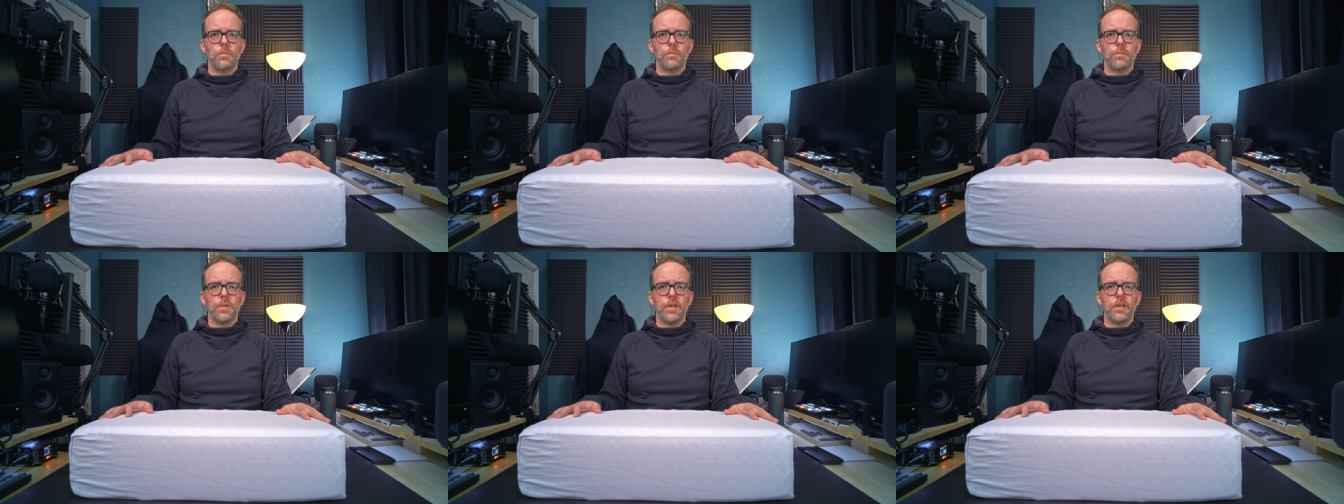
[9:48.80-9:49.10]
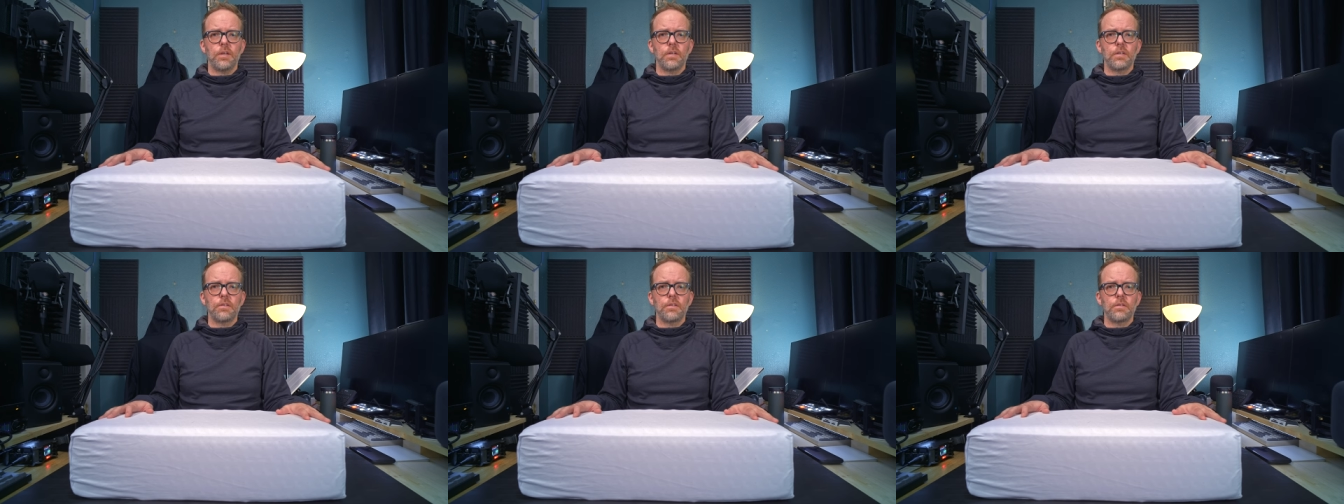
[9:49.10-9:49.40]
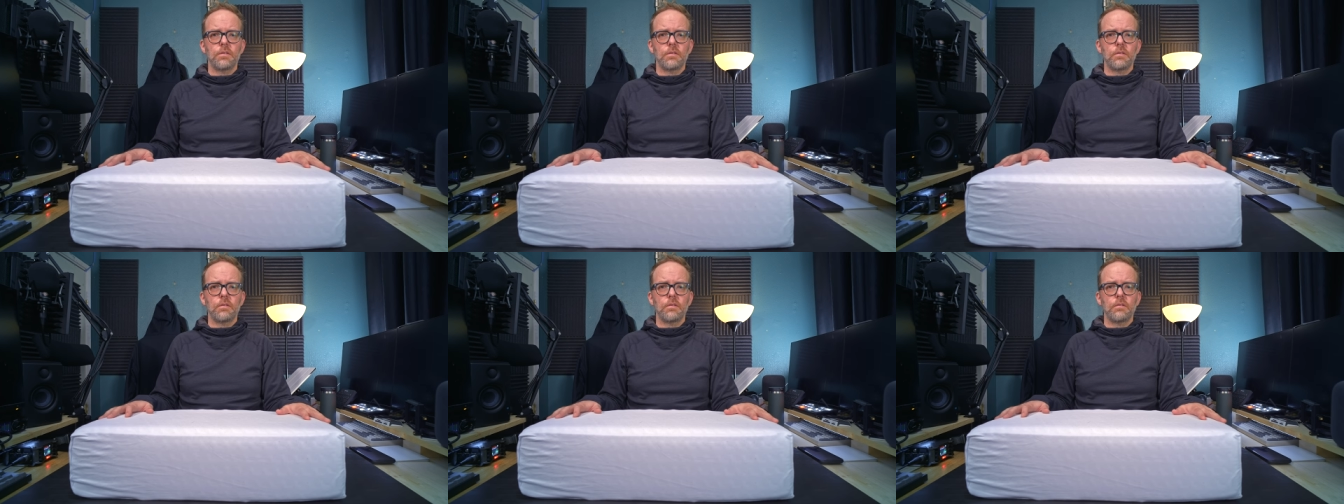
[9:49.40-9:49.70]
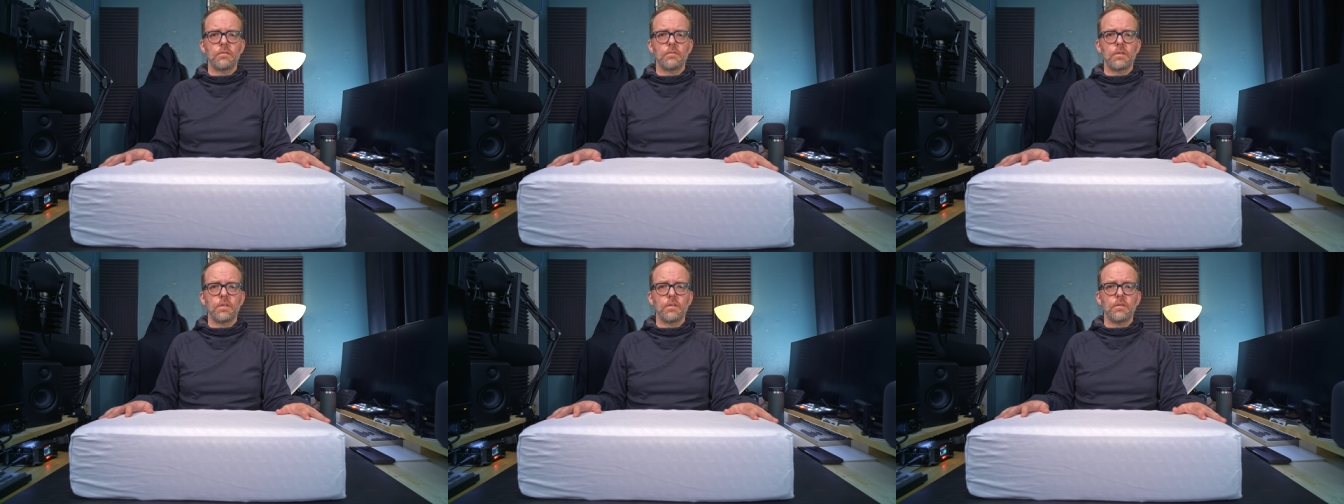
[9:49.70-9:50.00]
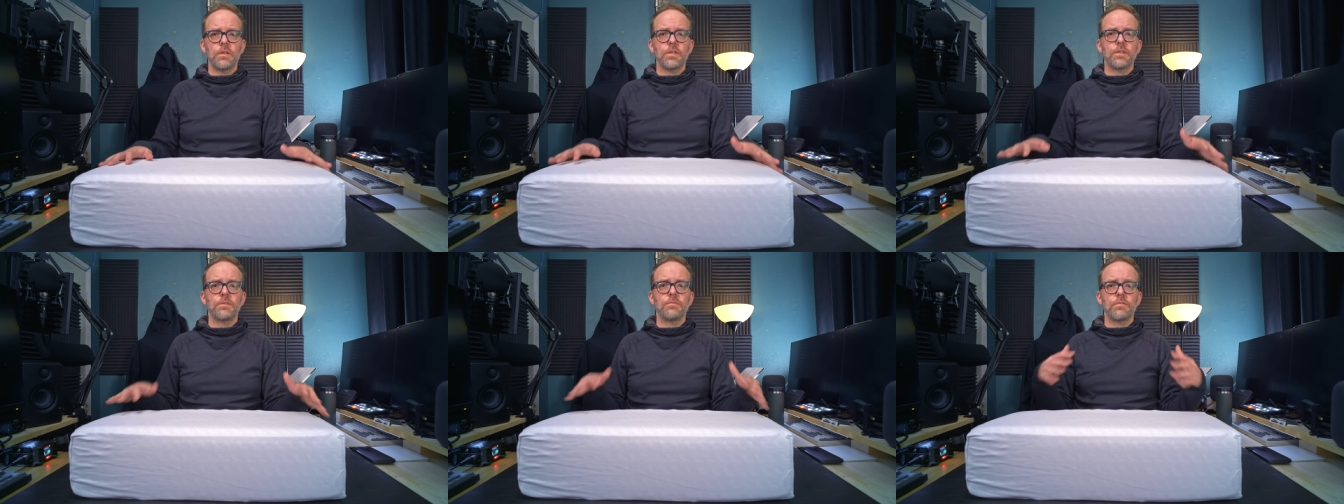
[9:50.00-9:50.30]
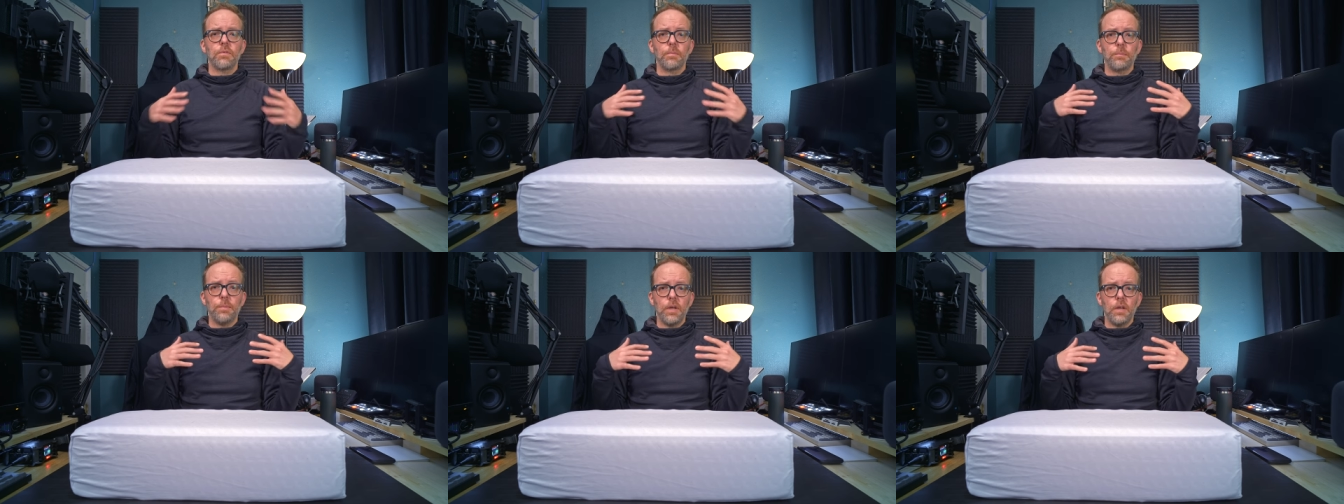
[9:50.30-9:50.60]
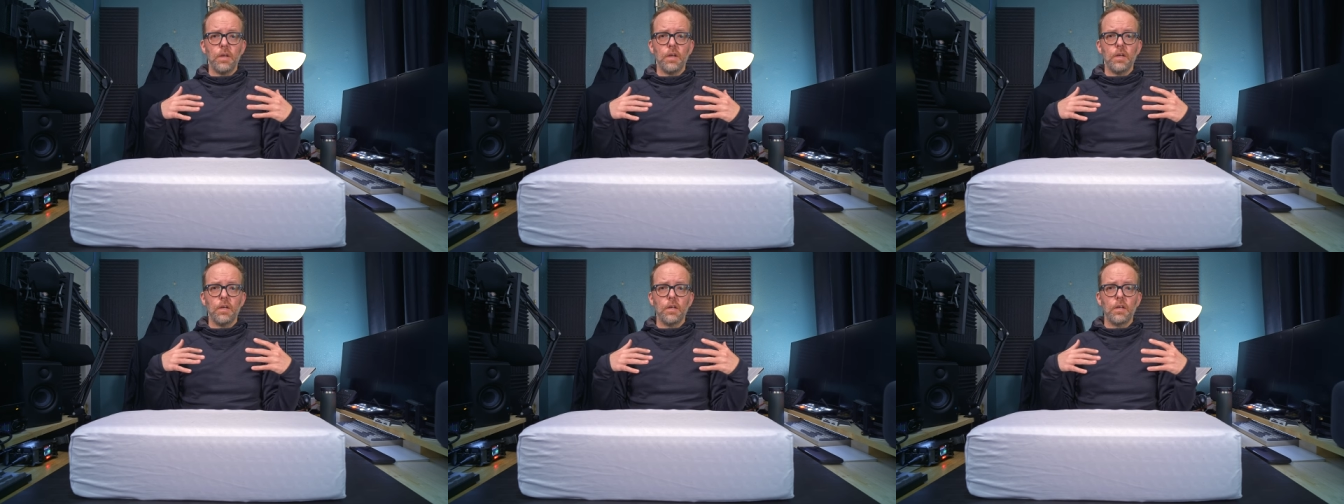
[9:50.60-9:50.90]
because at least for
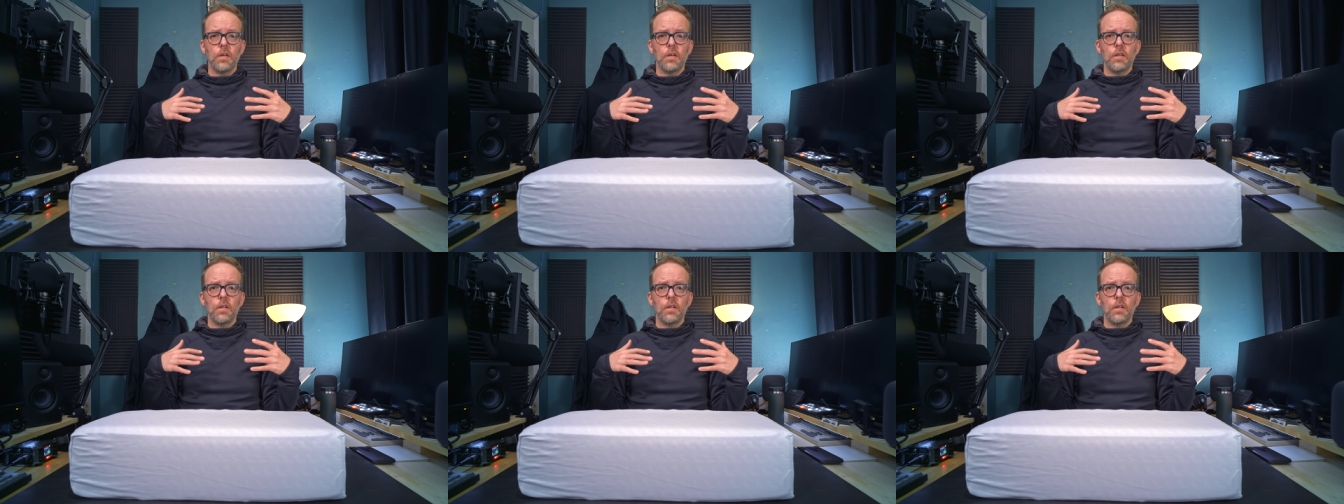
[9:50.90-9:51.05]
me,